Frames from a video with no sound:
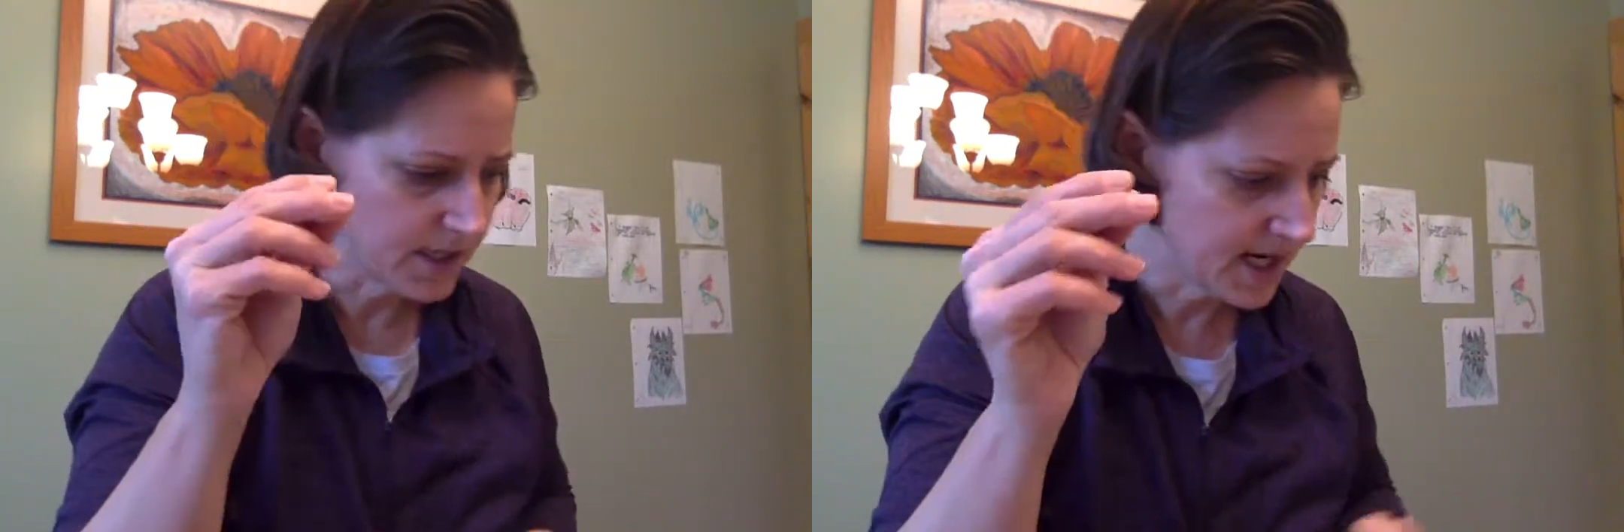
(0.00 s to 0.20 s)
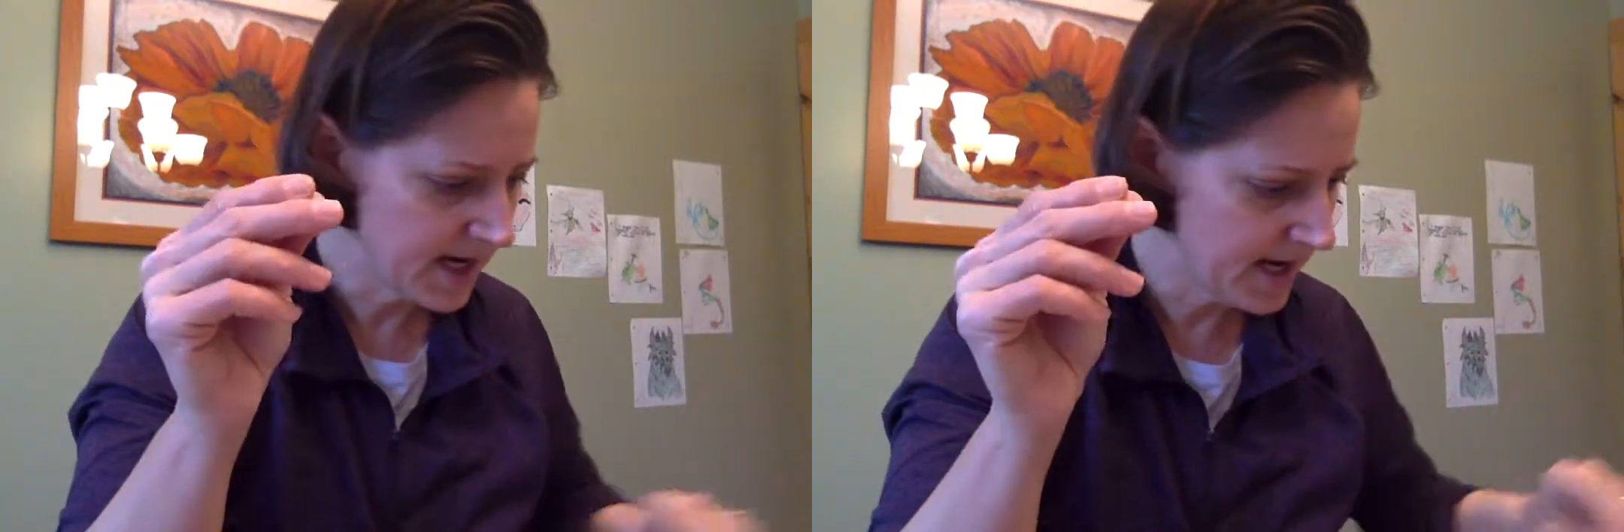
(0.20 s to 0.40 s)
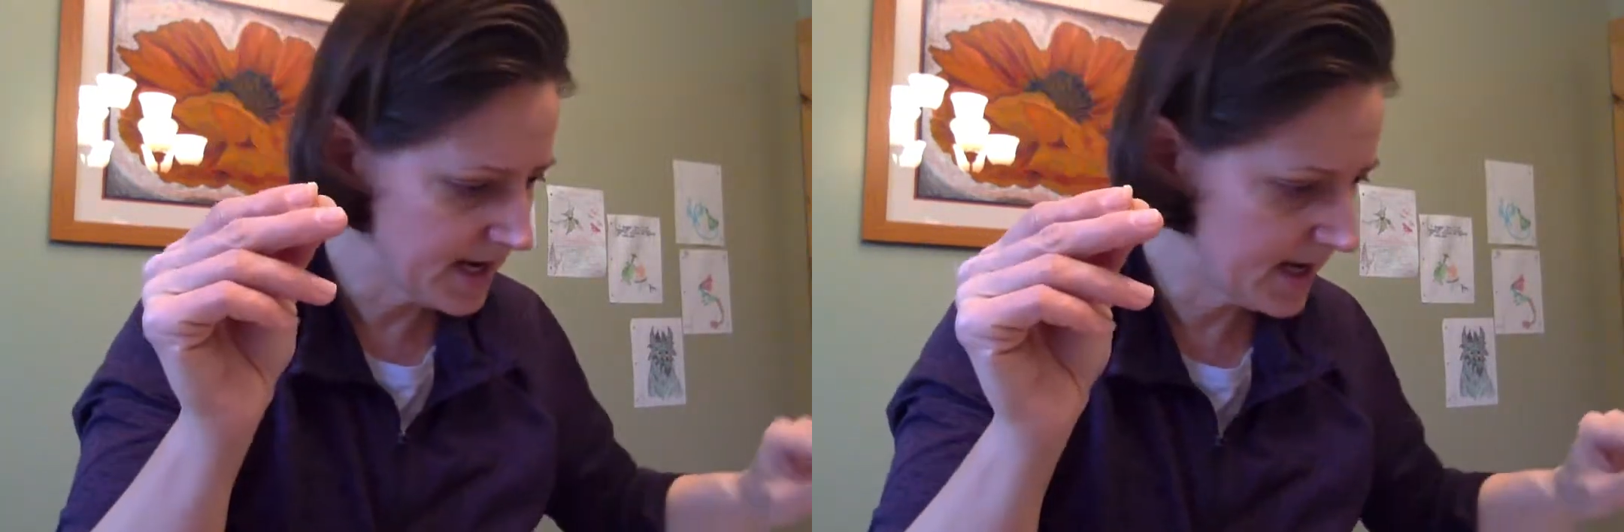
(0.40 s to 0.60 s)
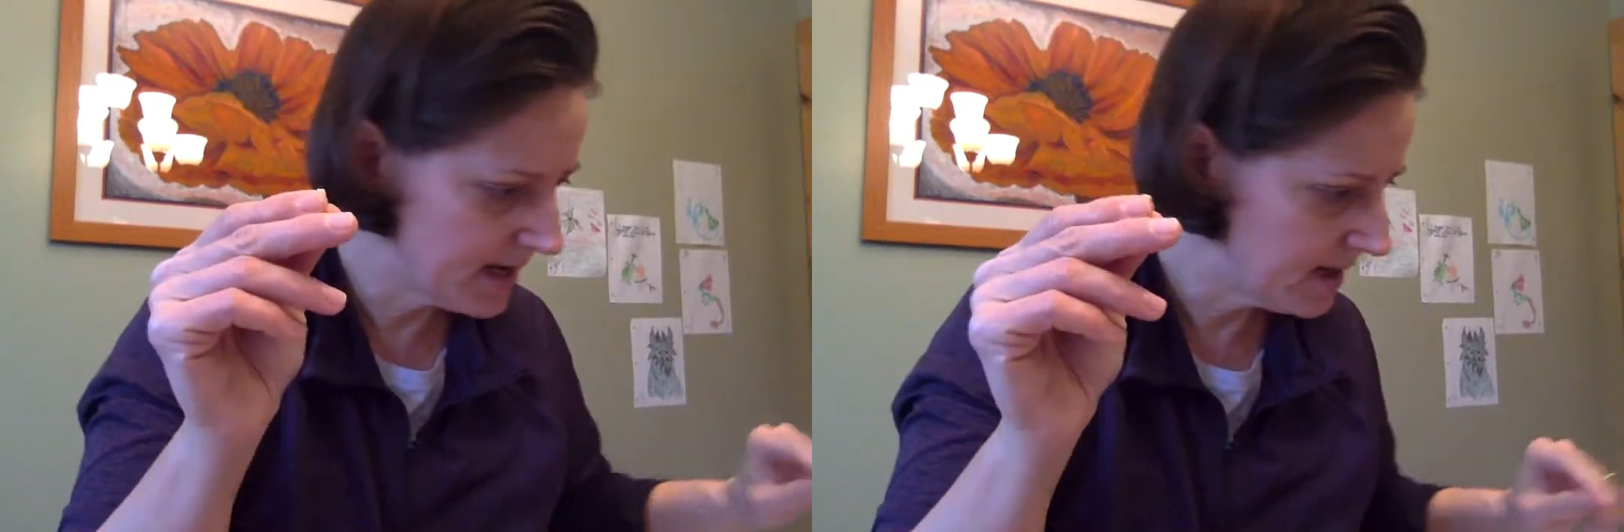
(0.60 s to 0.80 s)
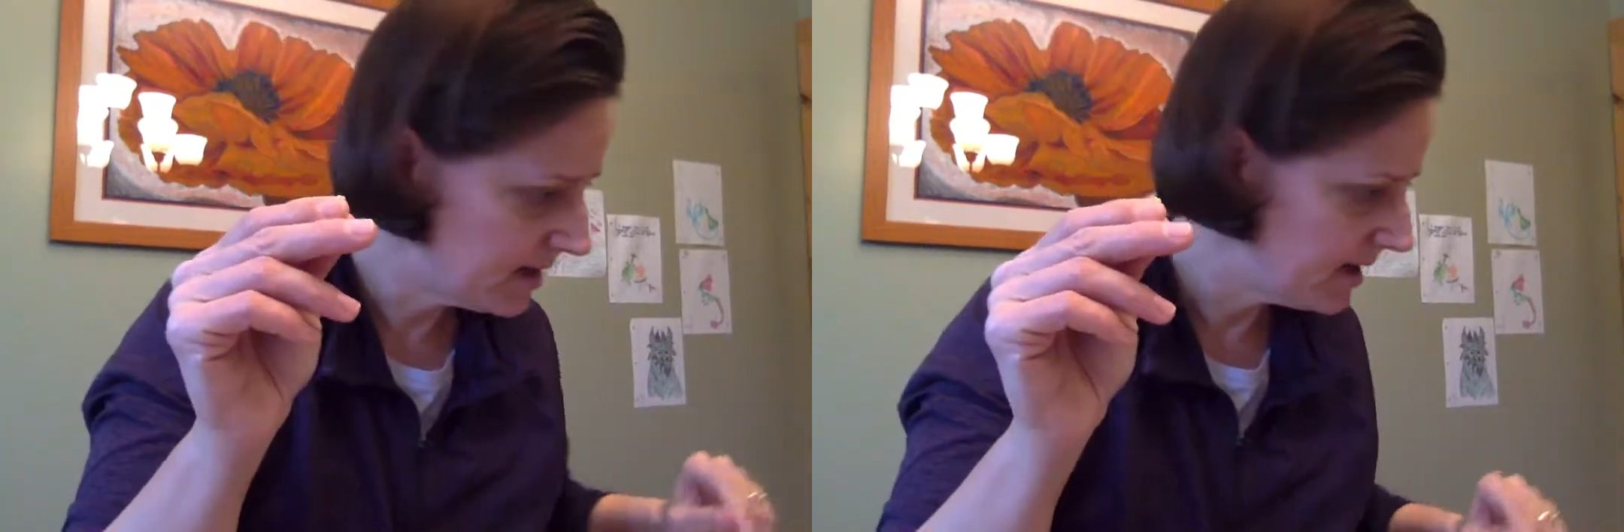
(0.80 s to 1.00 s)

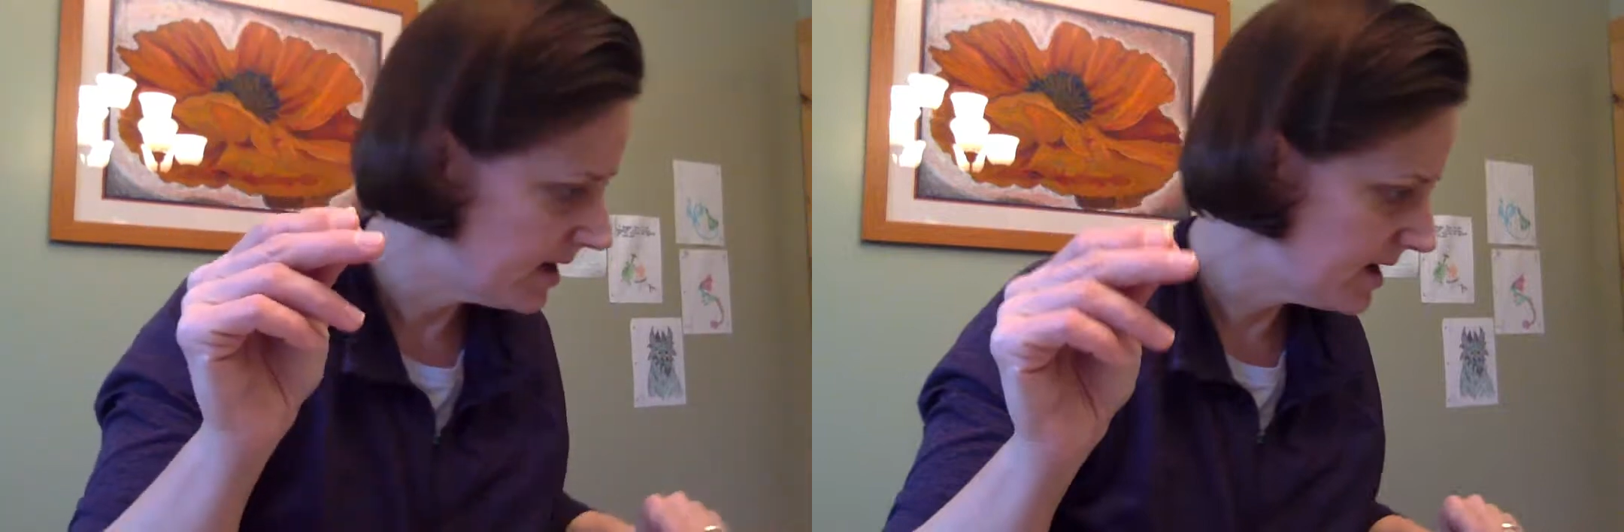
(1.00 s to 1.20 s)
tan